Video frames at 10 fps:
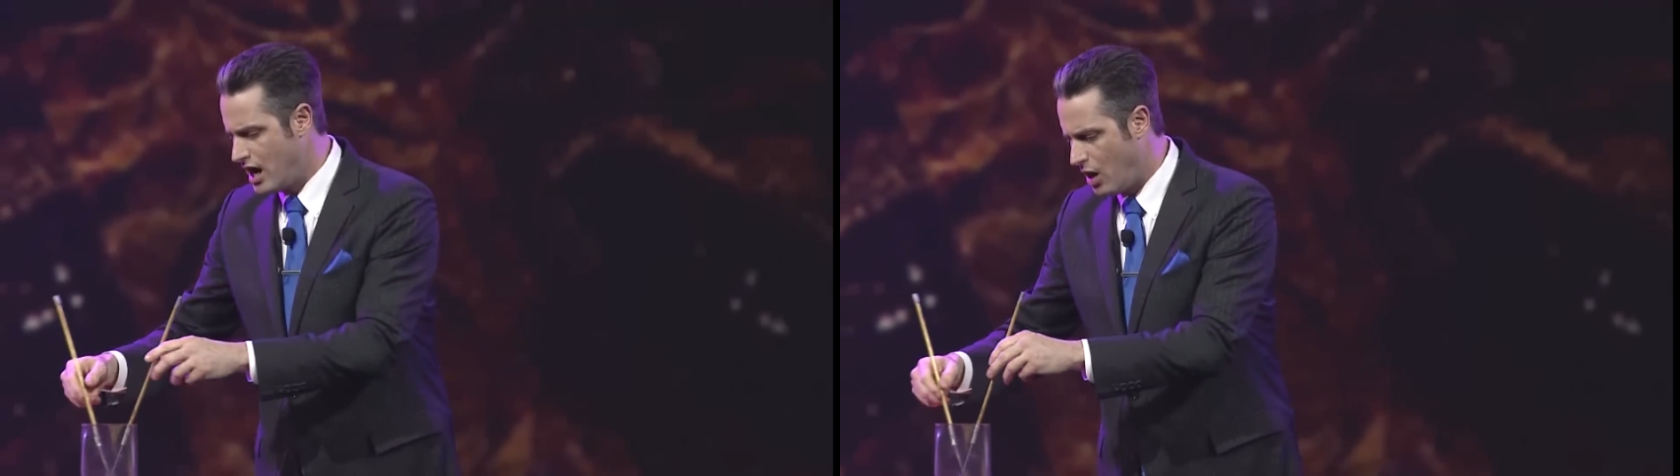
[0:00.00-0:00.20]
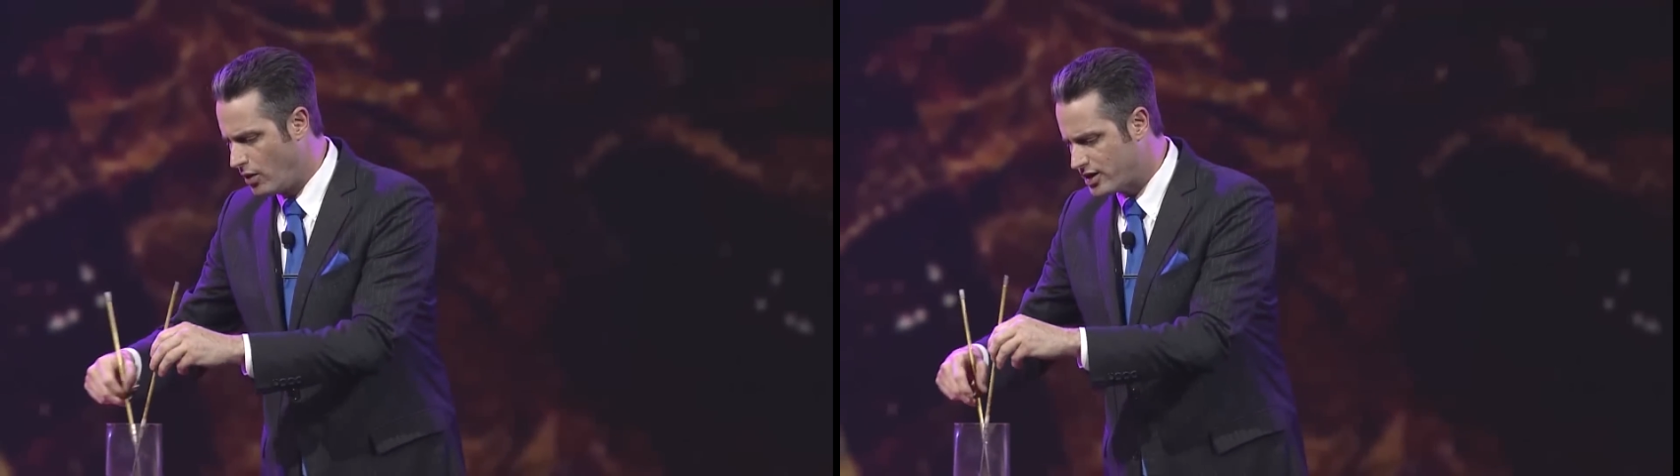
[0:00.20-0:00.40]

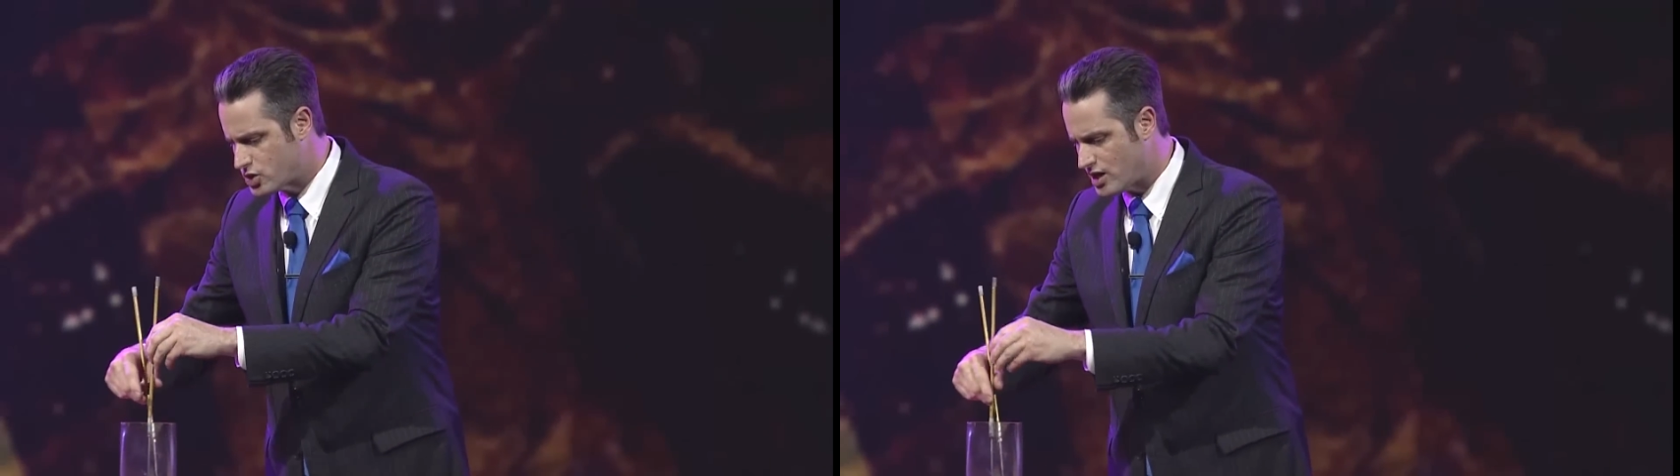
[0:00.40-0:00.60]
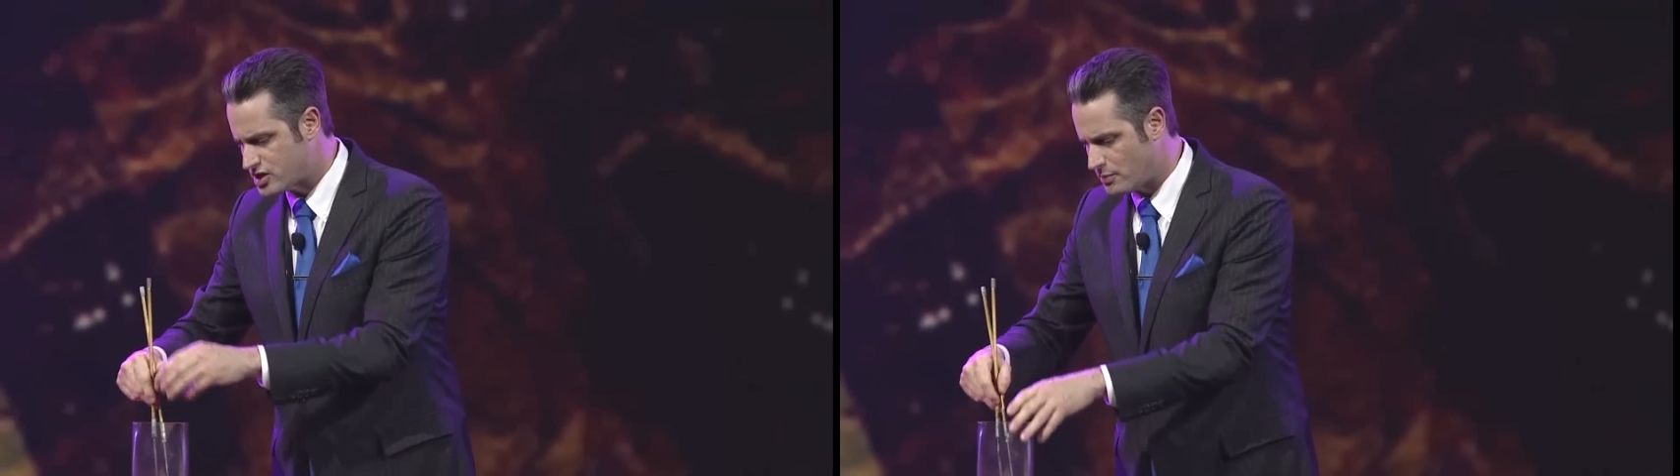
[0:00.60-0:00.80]
I want to
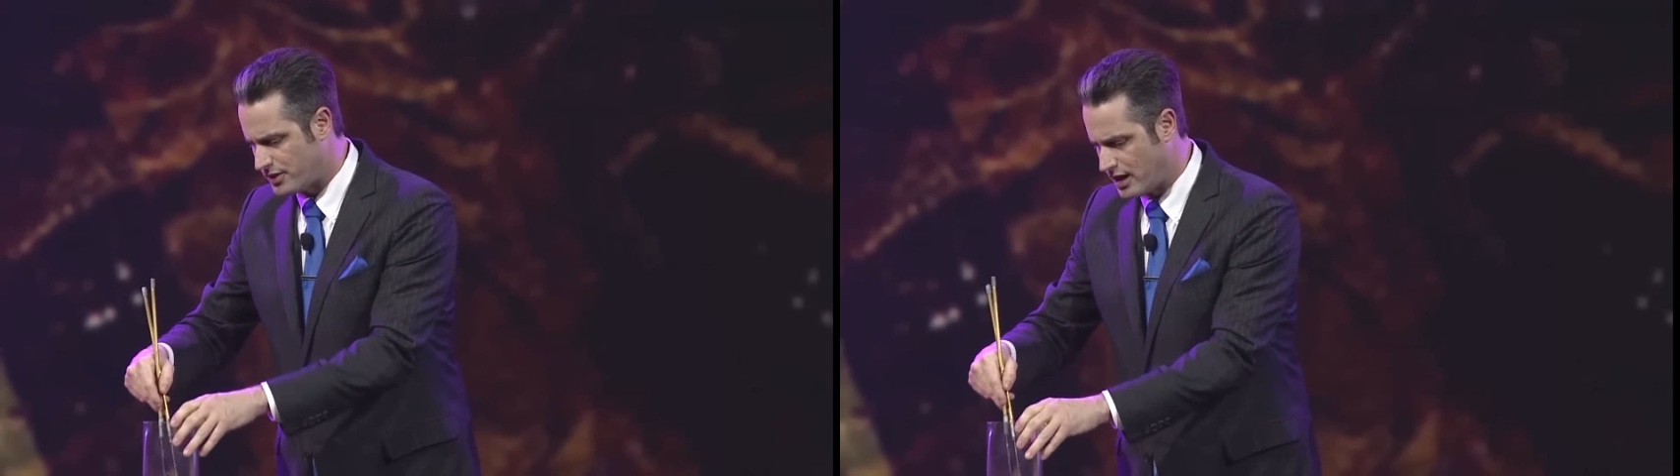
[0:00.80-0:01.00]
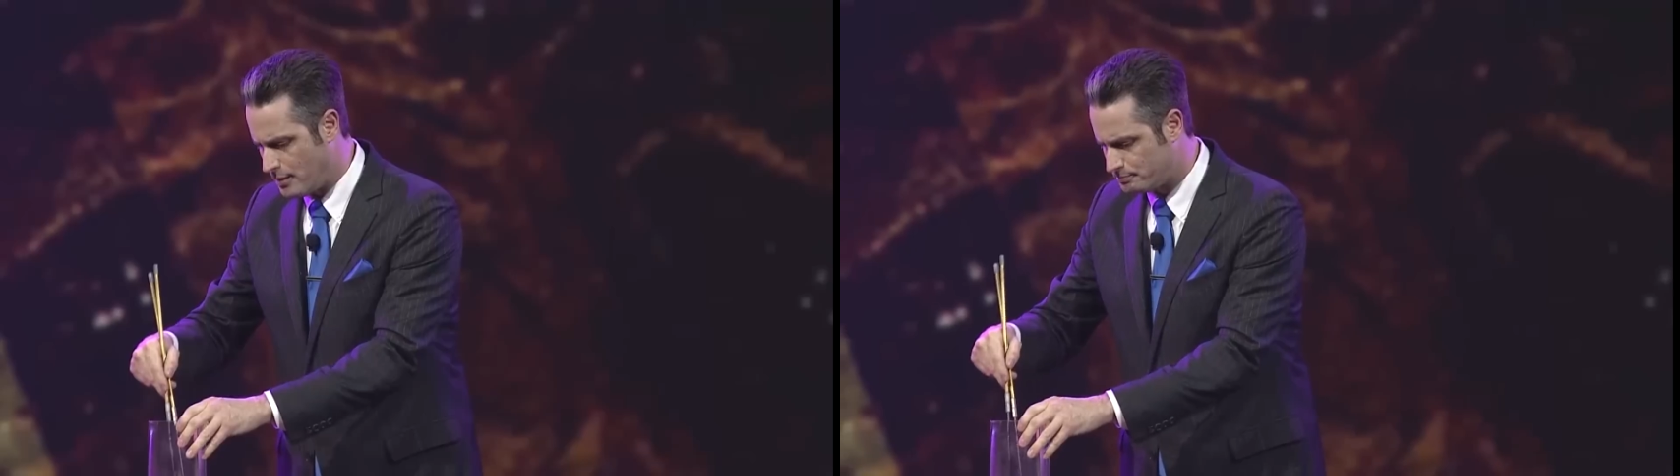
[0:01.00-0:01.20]
try
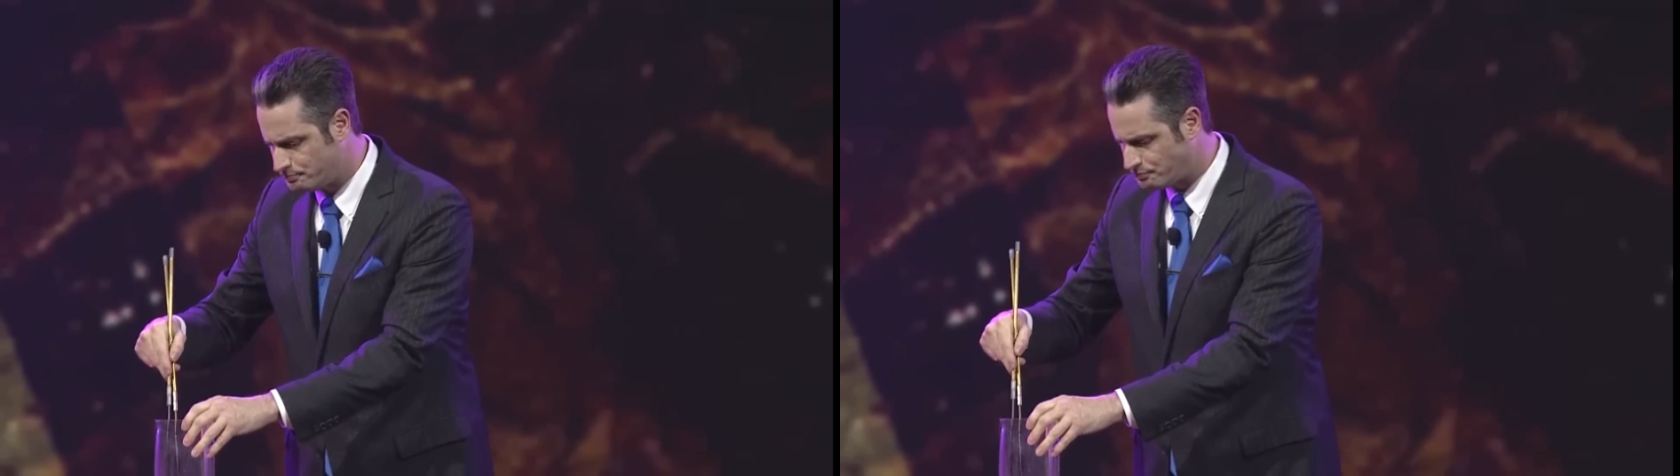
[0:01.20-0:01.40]
something a